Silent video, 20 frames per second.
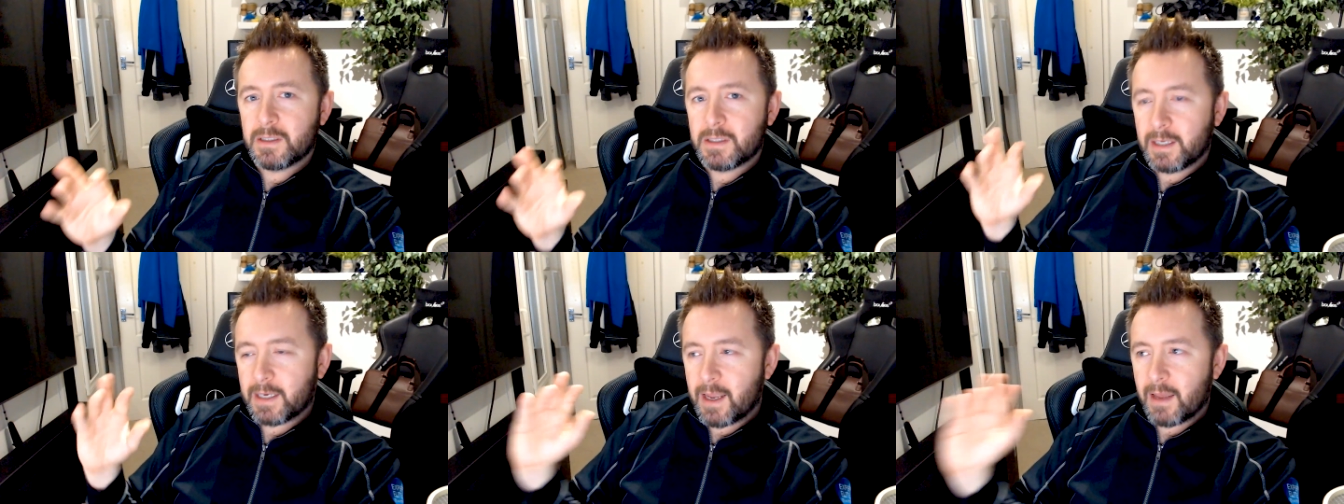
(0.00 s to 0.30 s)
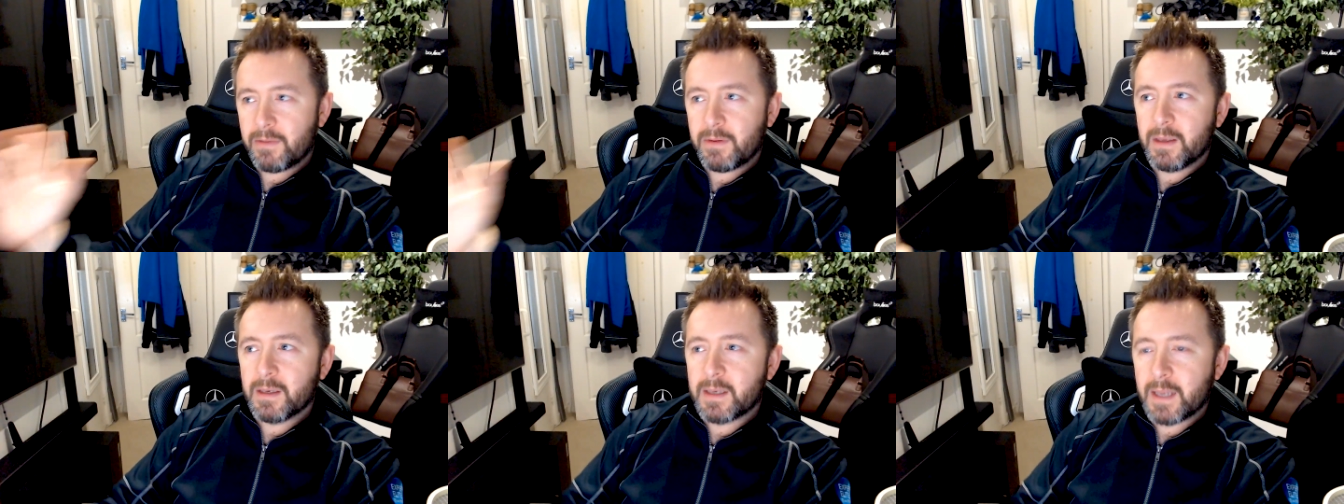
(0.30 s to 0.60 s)
to
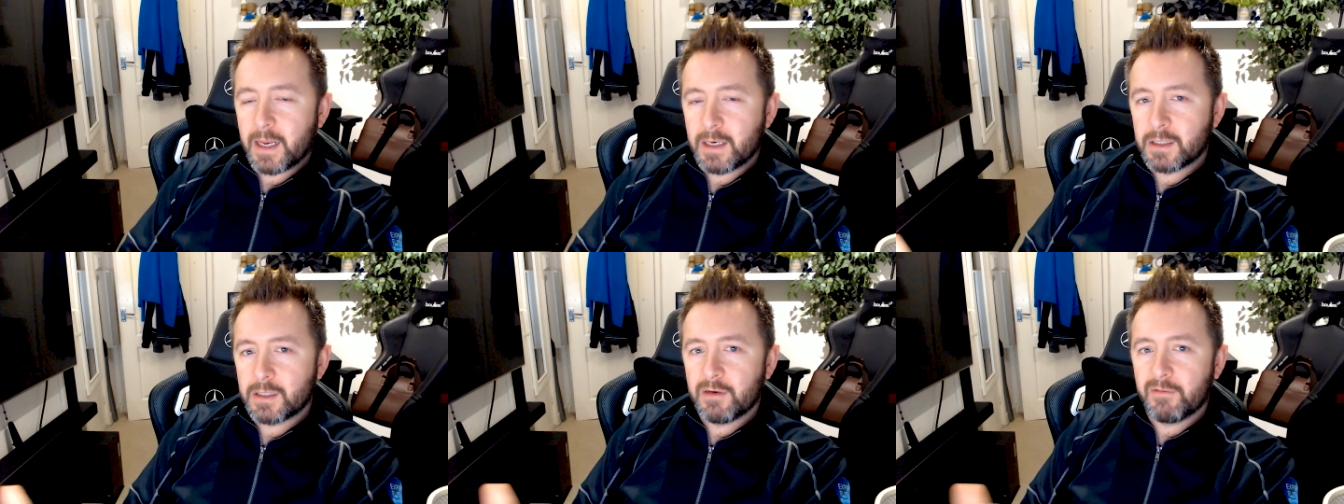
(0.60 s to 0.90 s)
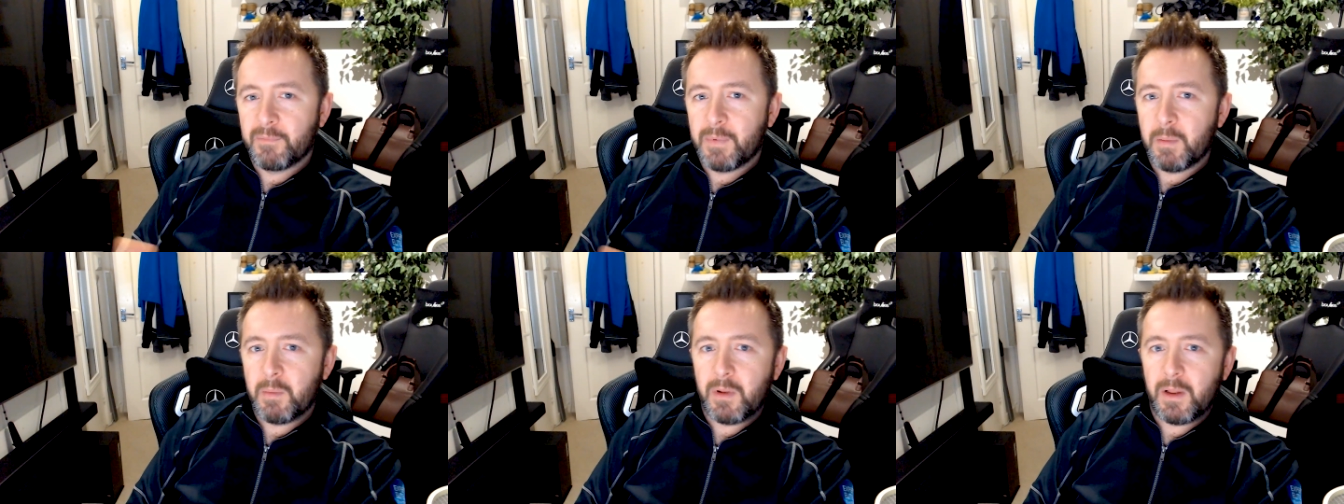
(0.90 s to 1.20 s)
get the
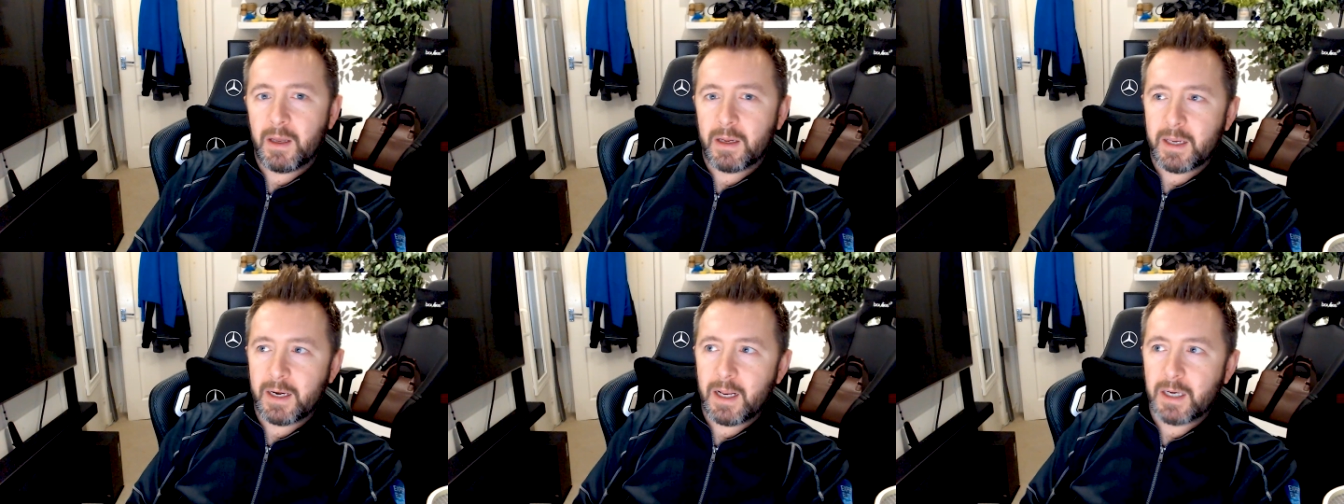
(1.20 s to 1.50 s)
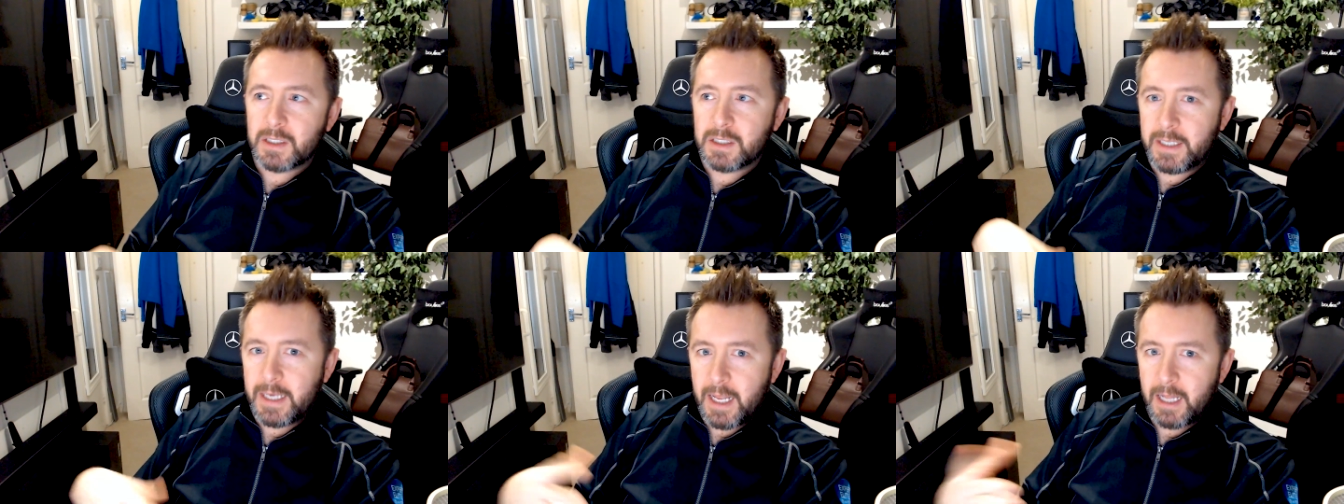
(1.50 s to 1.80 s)
attention of people that can
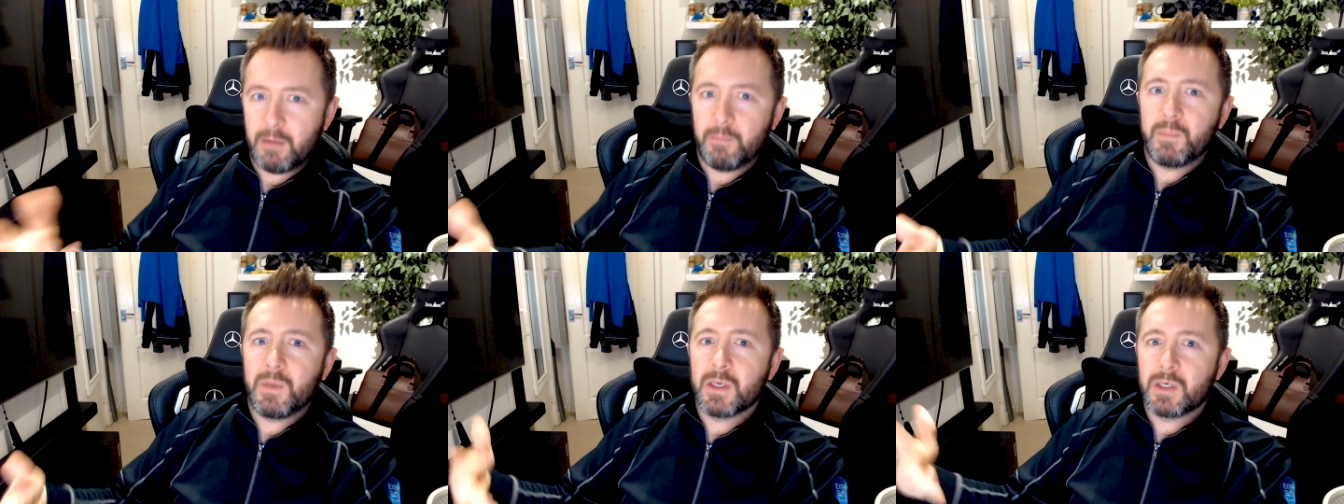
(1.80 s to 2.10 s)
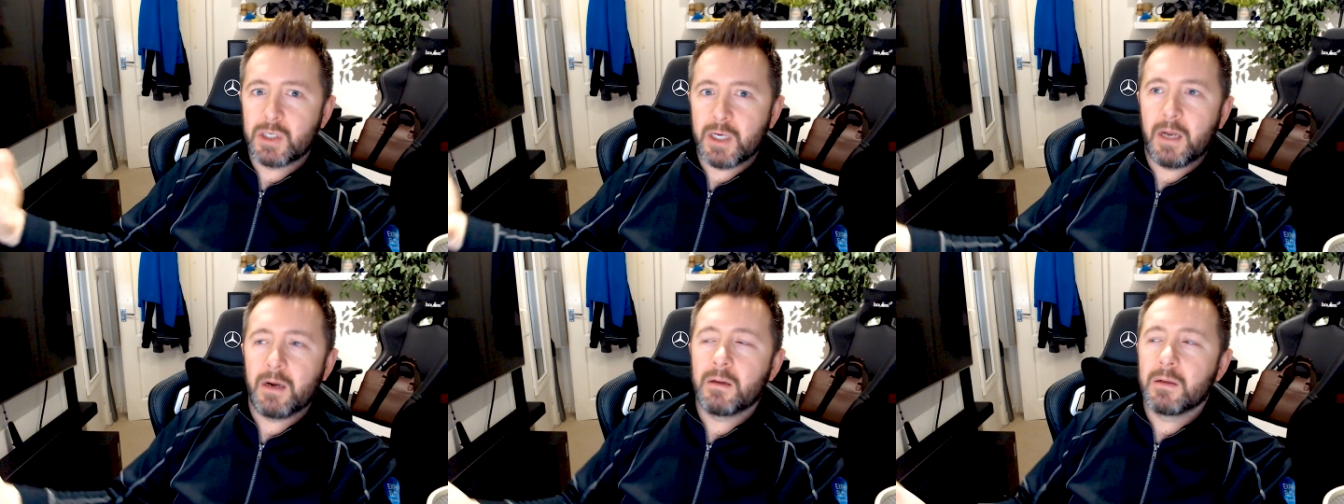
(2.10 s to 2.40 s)
actually help
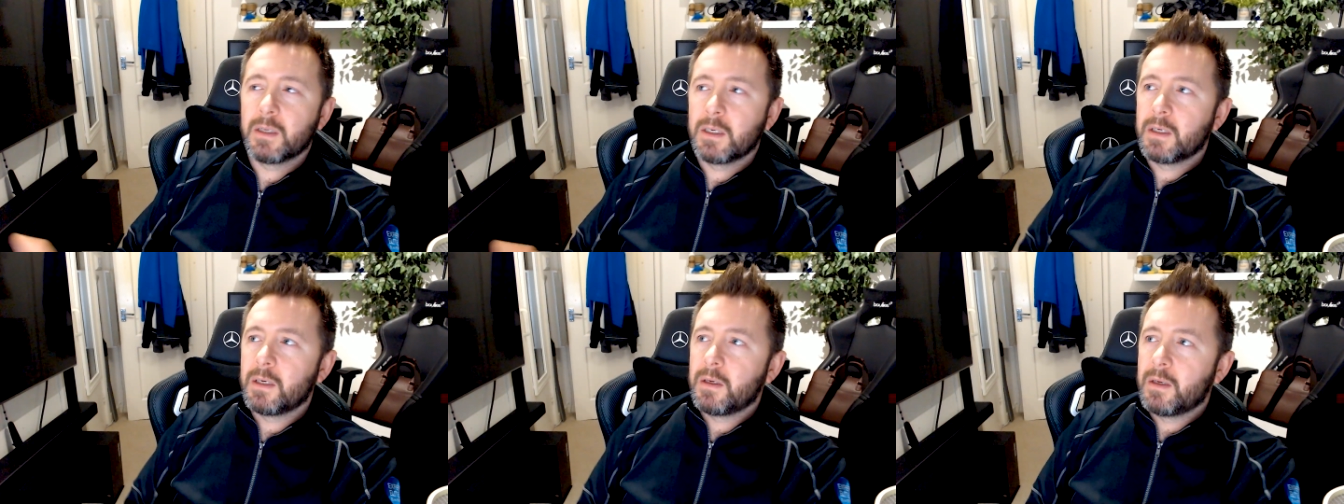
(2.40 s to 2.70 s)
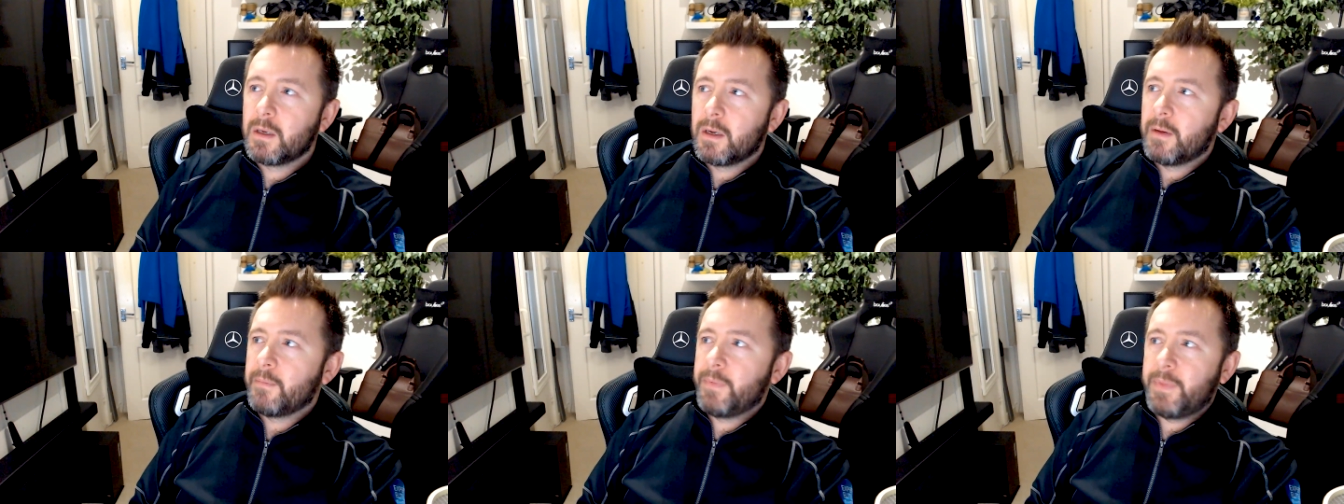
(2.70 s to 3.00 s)
your channel.
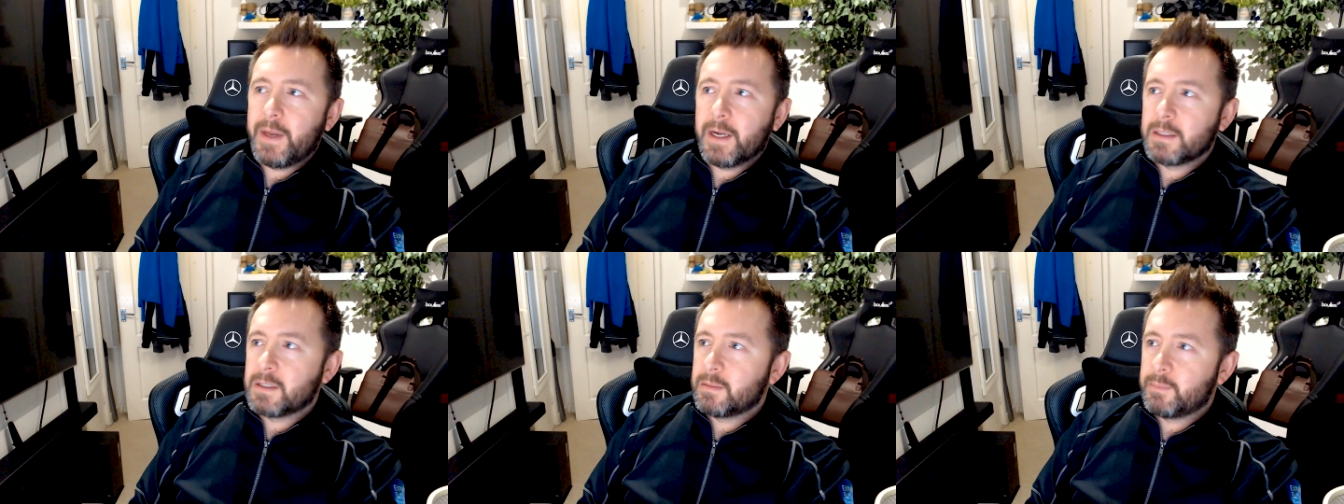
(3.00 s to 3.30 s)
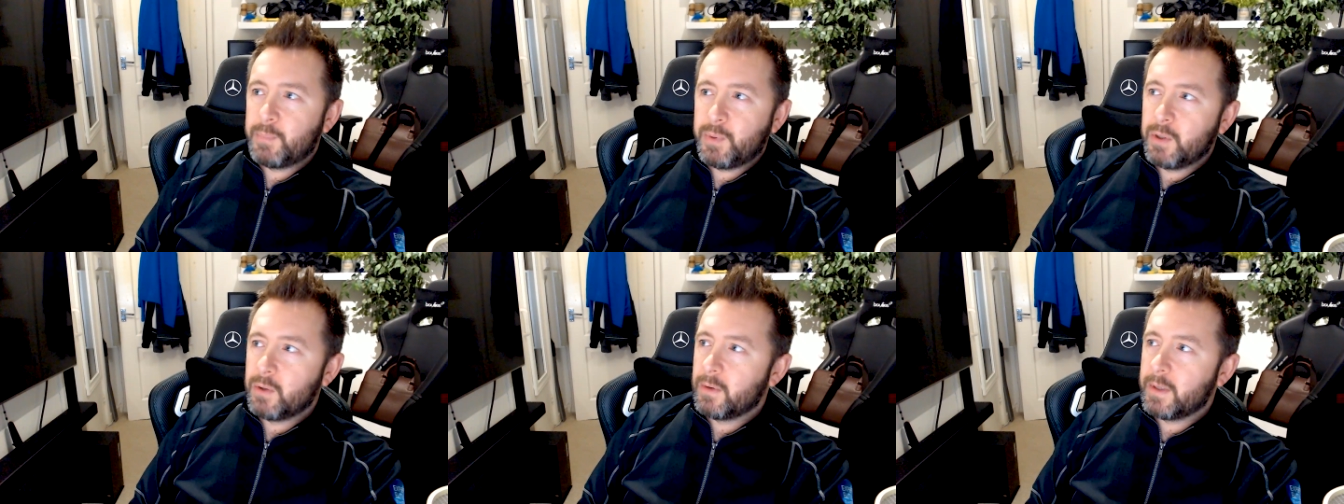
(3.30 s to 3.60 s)

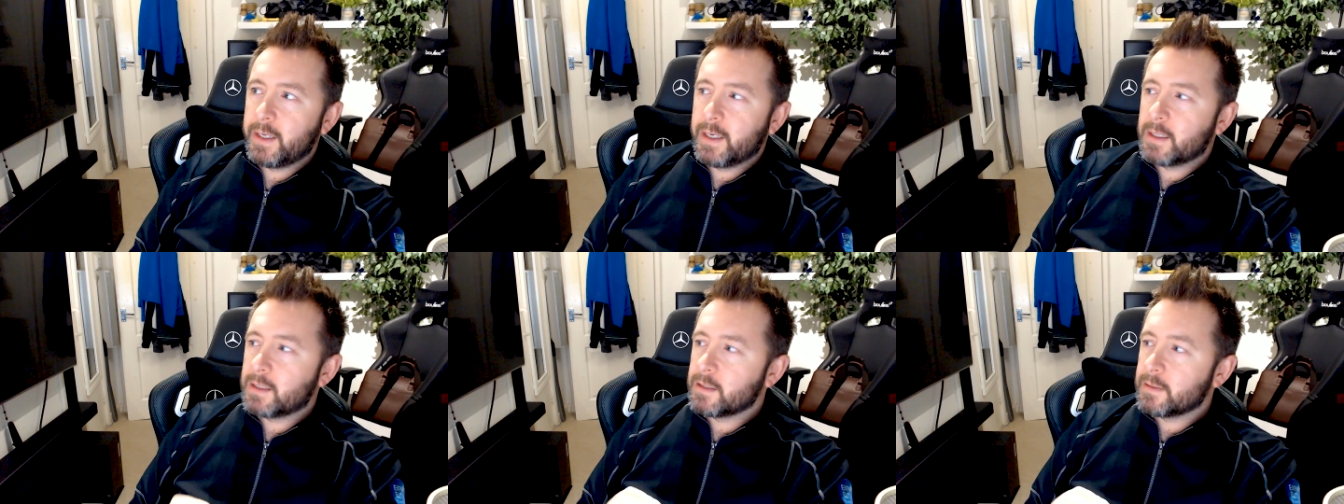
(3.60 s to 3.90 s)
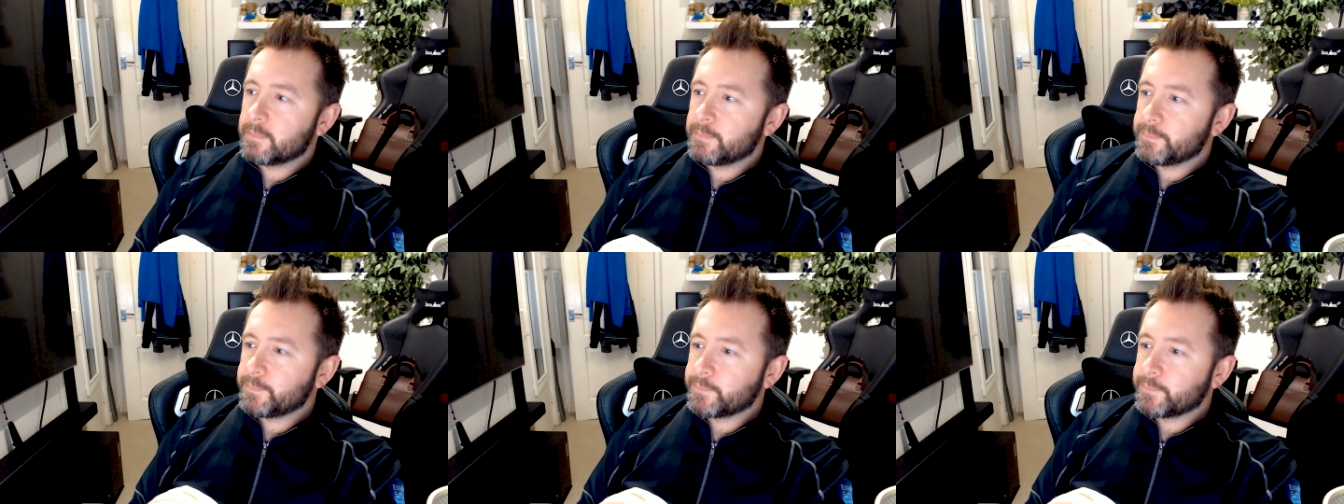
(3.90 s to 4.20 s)
That's purely it.